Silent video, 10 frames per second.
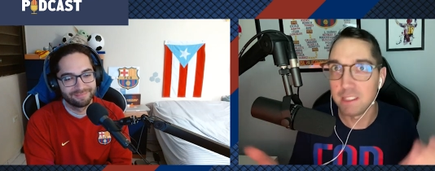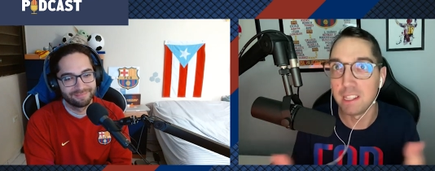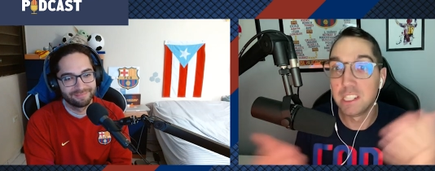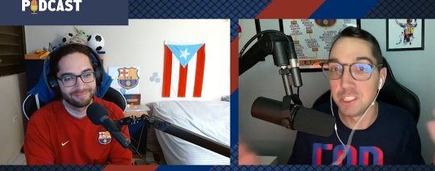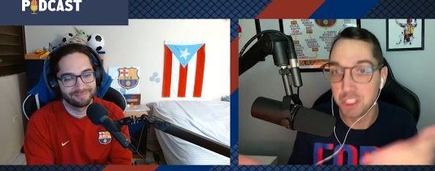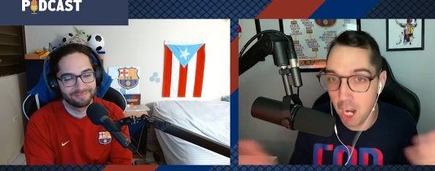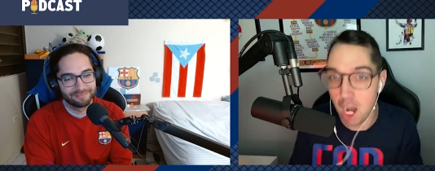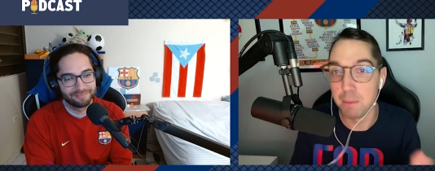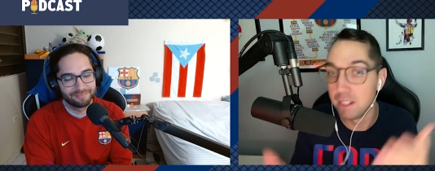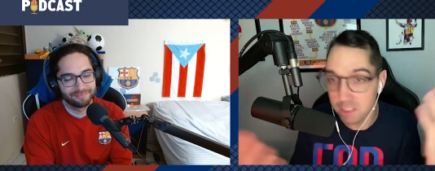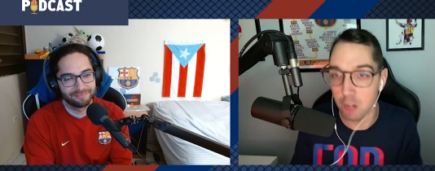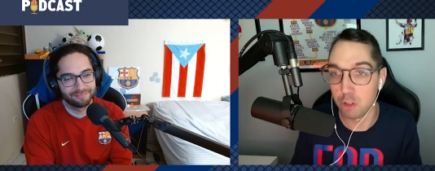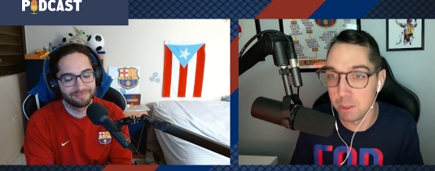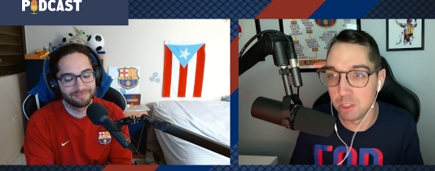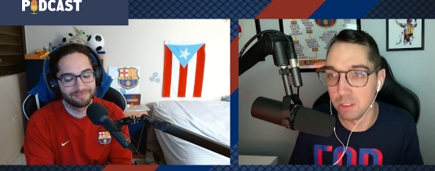Speaker 1: basically his job and his
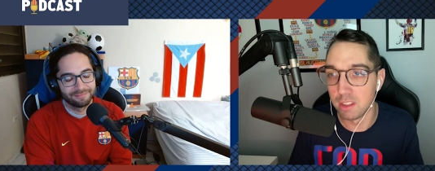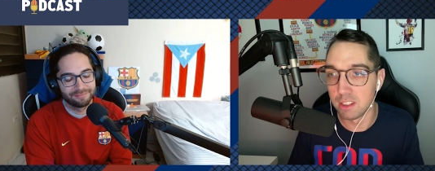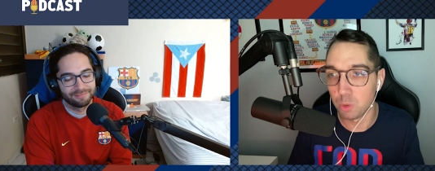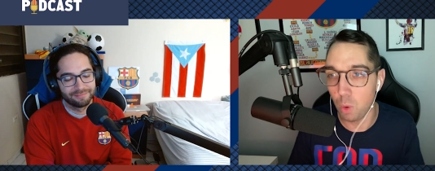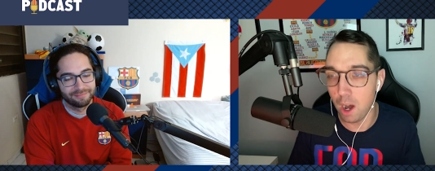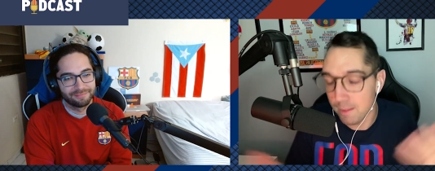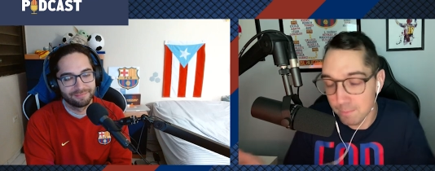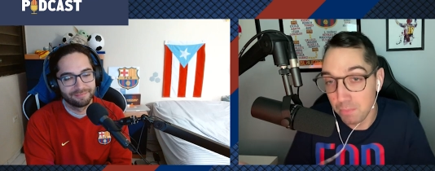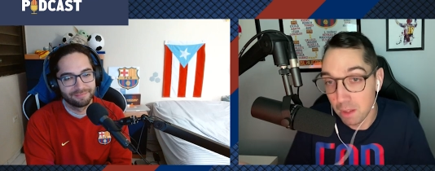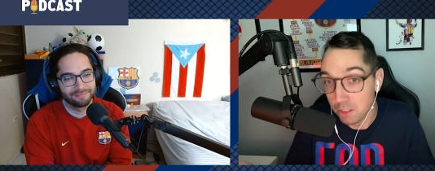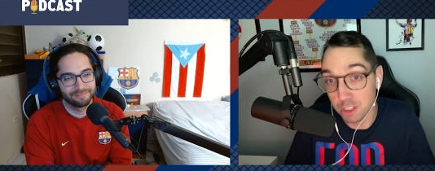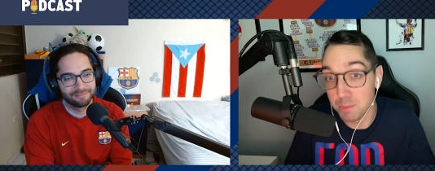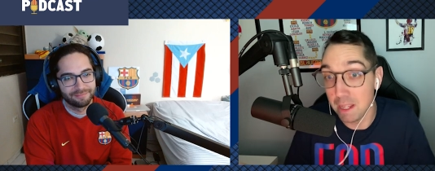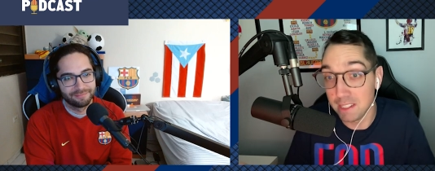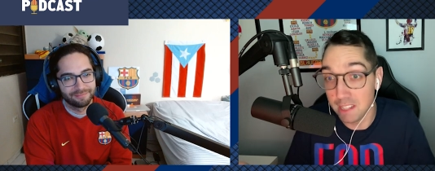contribution in the squad
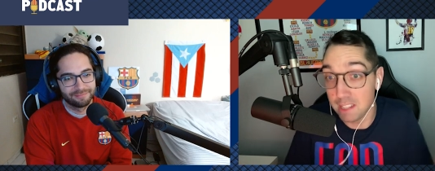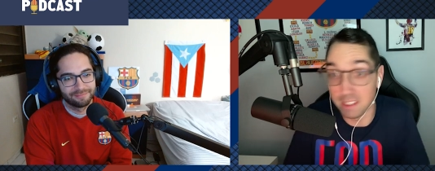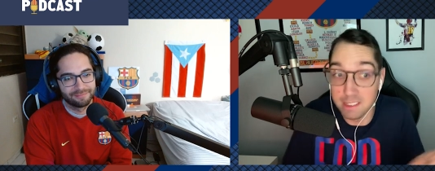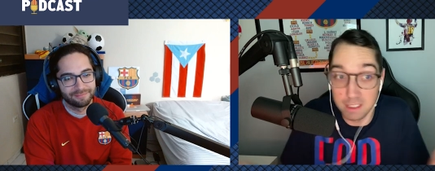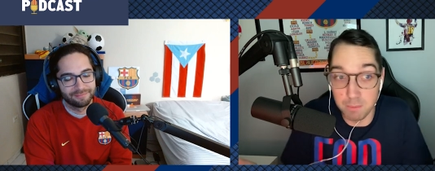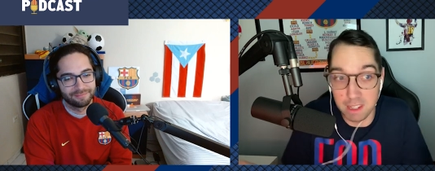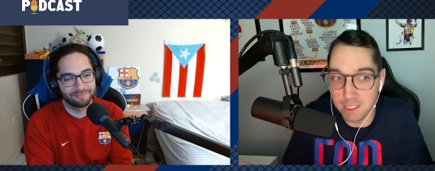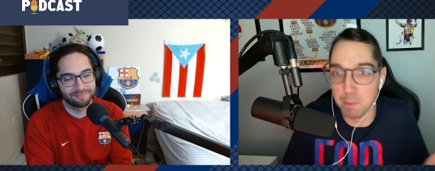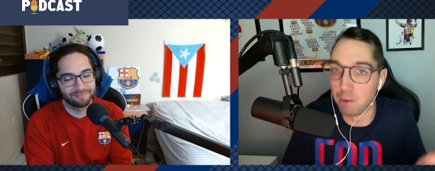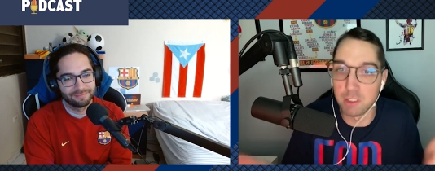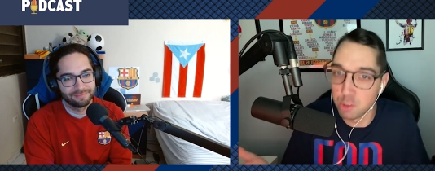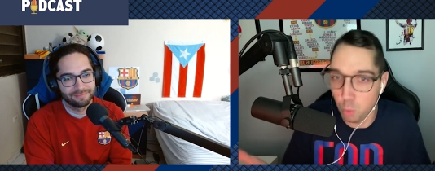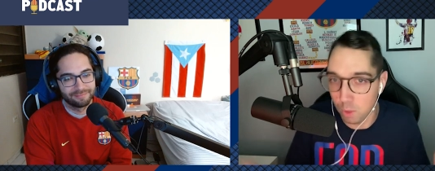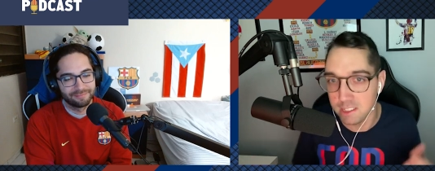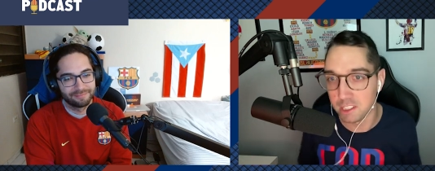just make sense as an
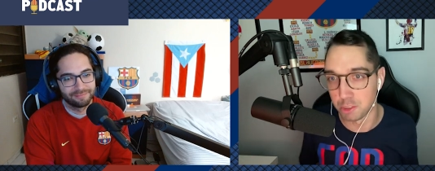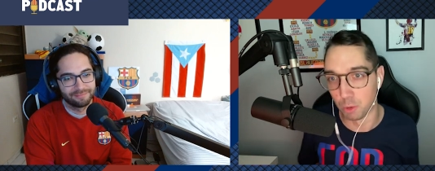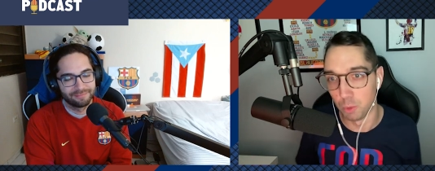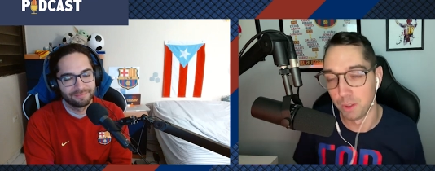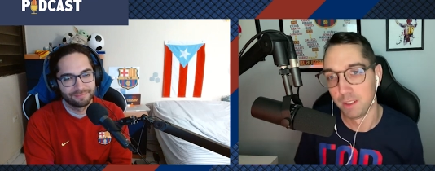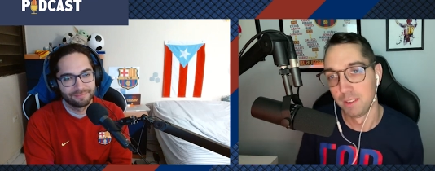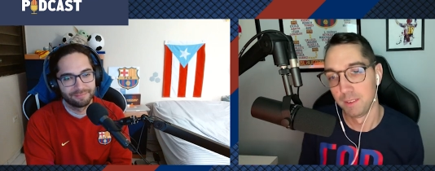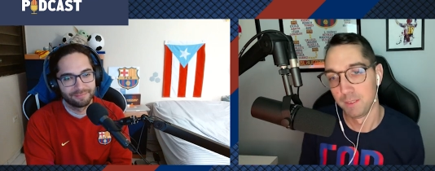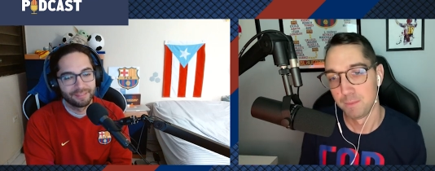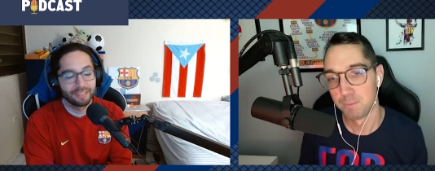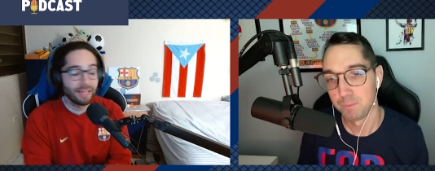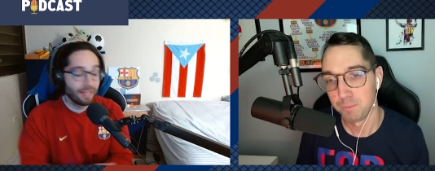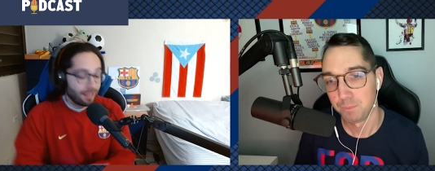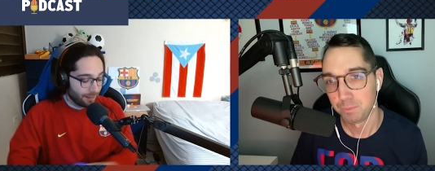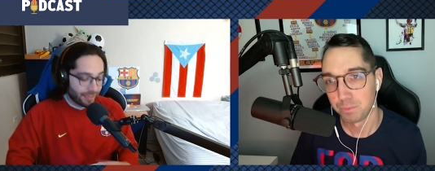experienced twenty-six-year-old.
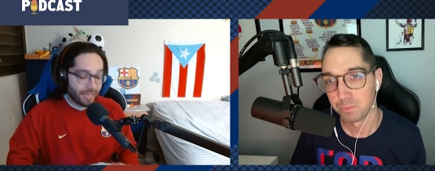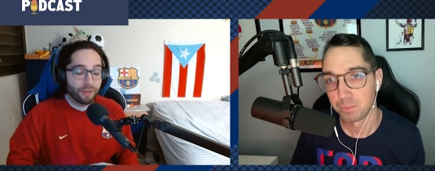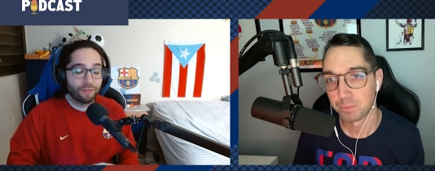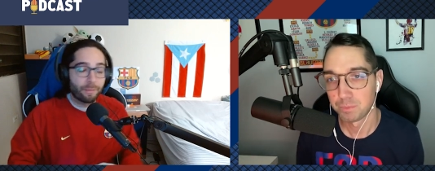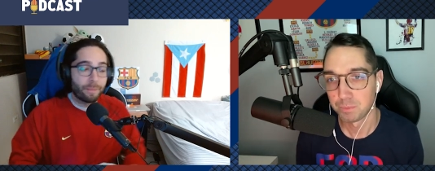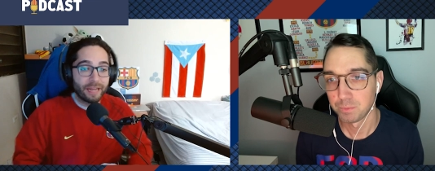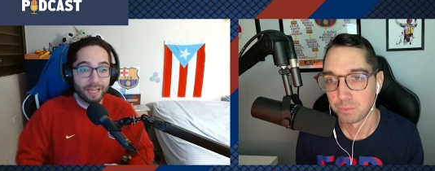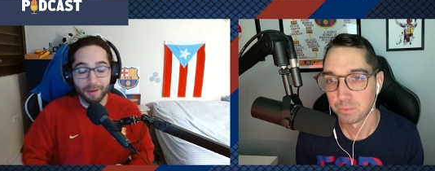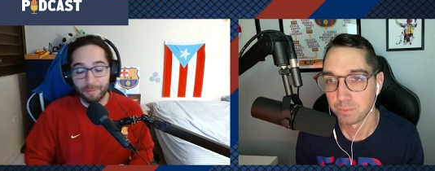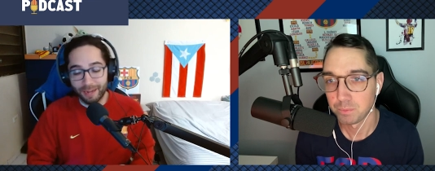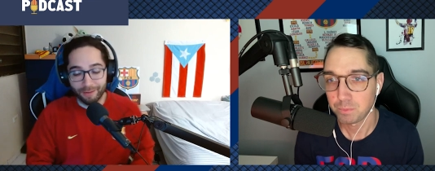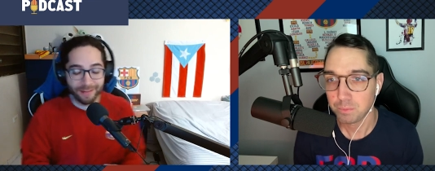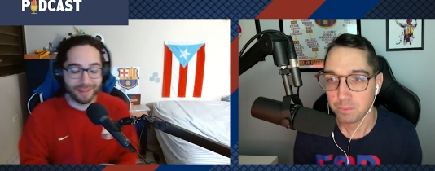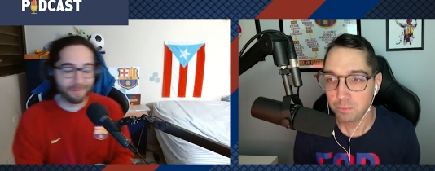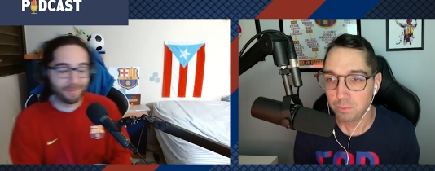
Speaker 2: Thank you for bringing up
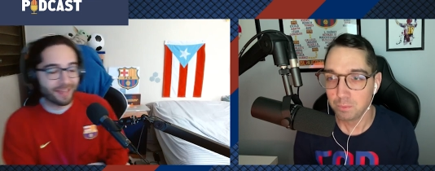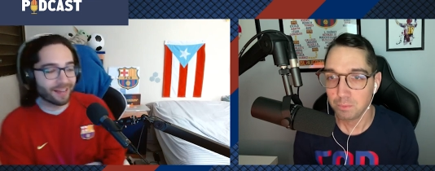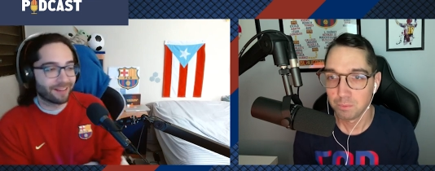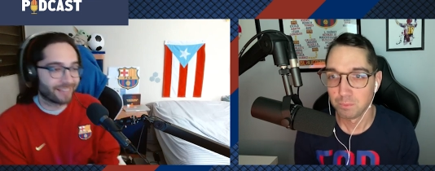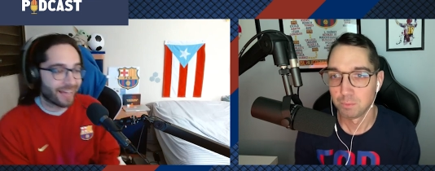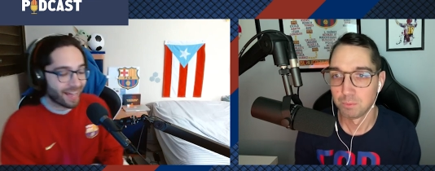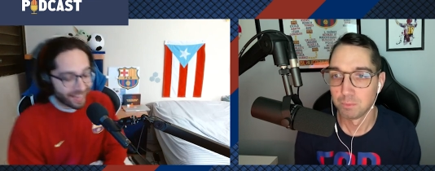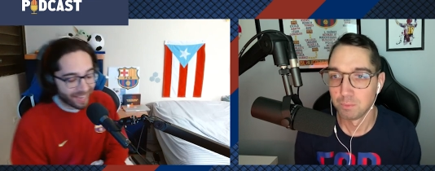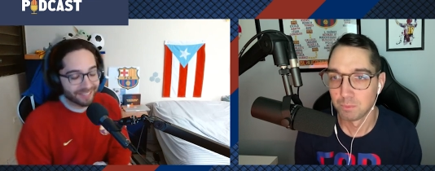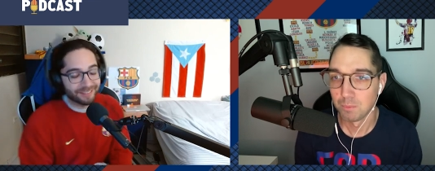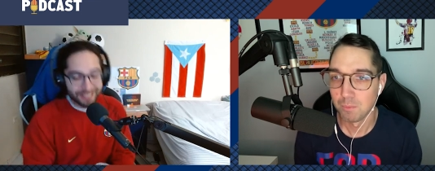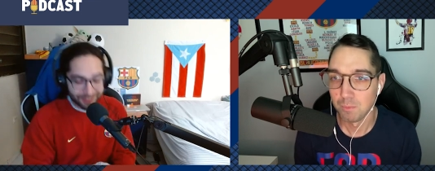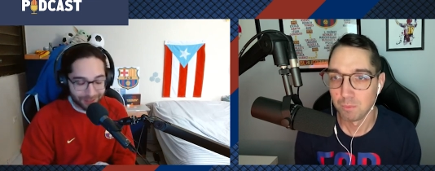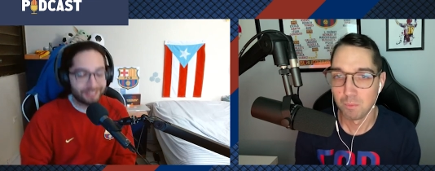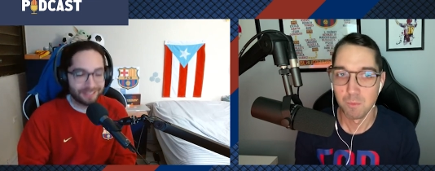Raphinha, because I, I
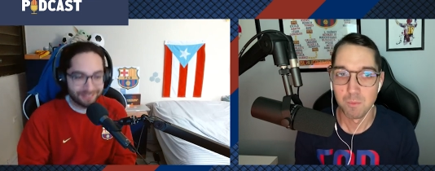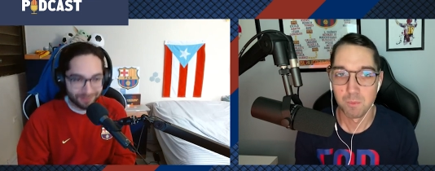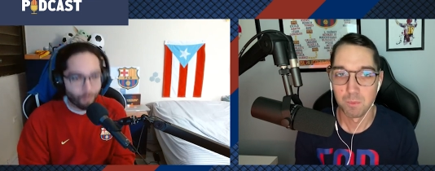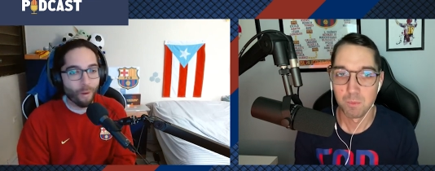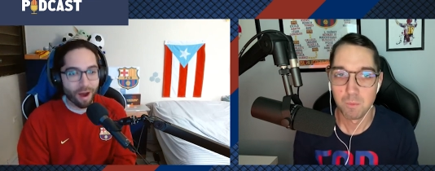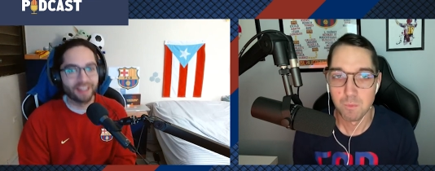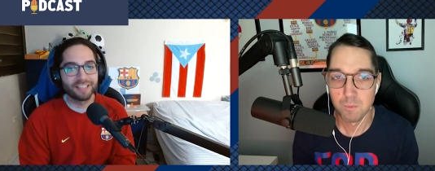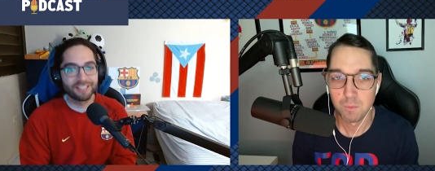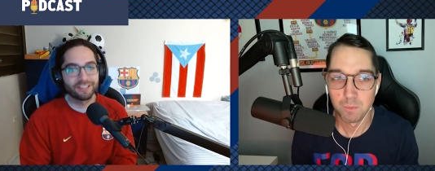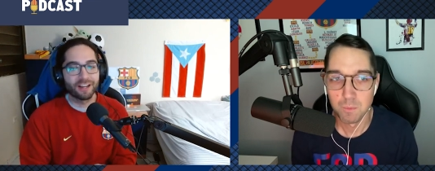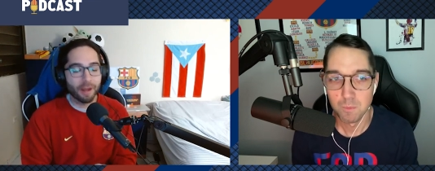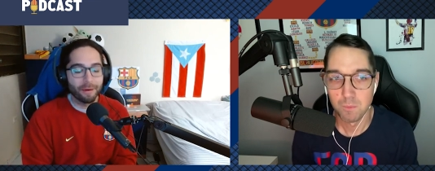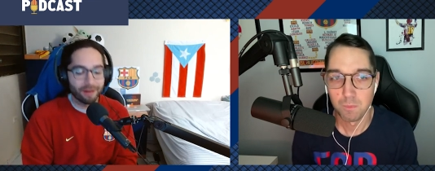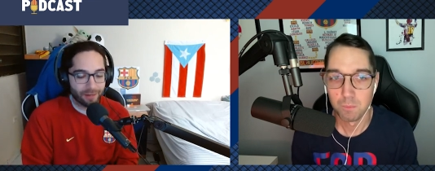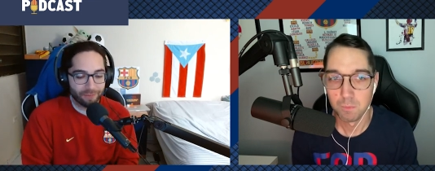wanted to talk
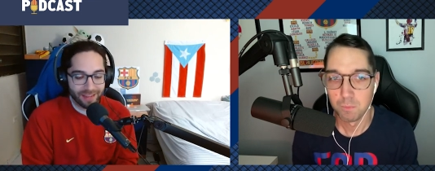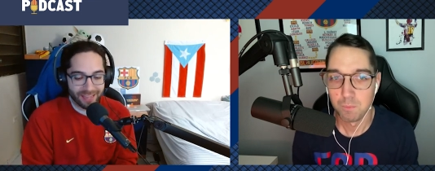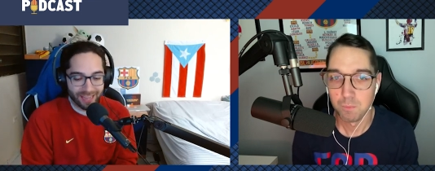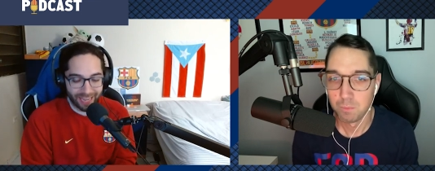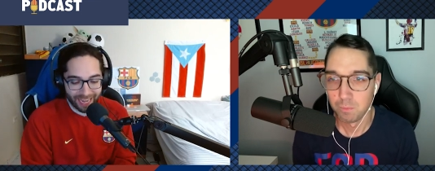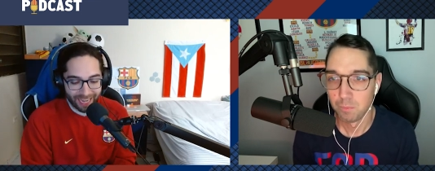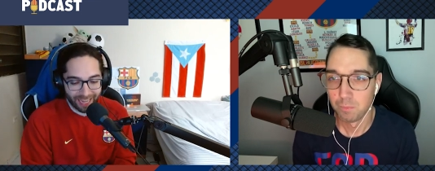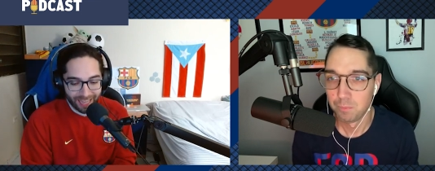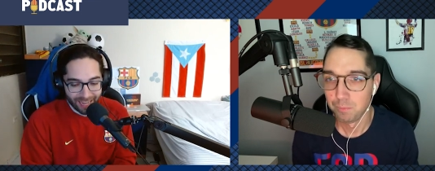about Raphinha, and